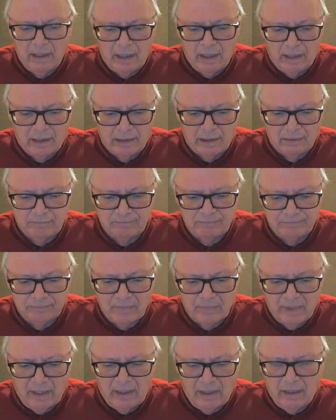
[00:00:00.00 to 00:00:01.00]
Um,
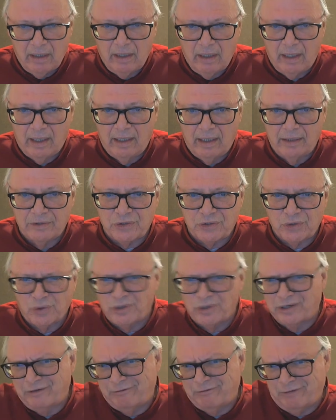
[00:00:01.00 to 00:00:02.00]
and it's
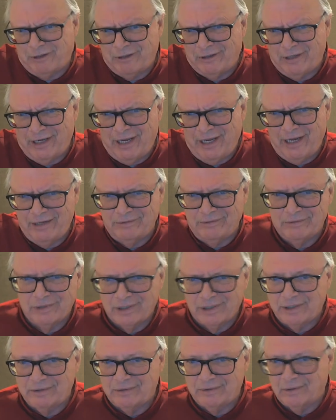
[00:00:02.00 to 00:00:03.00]
sort of, hey, we're
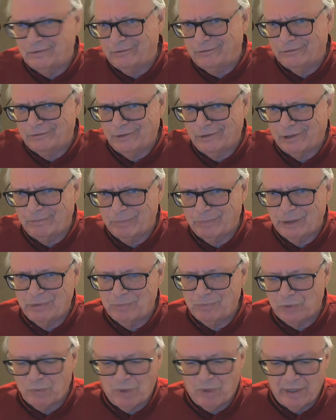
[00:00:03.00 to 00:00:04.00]
the, we're the
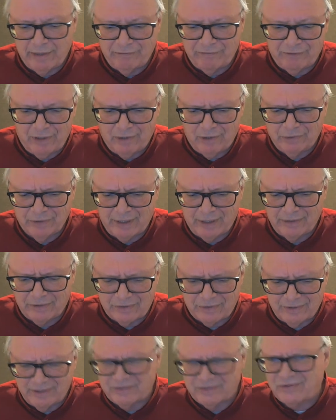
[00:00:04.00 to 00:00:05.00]
Bloom's wife, you know,
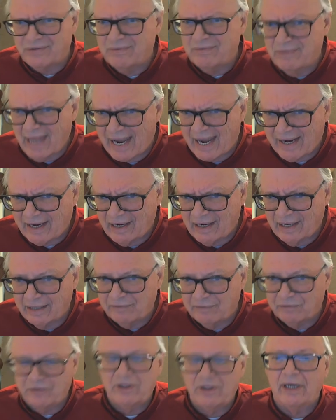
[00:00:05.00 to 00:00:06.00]
that's it's that kind
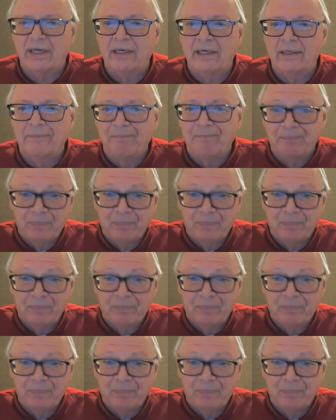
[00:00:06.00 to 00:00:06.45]
of thing.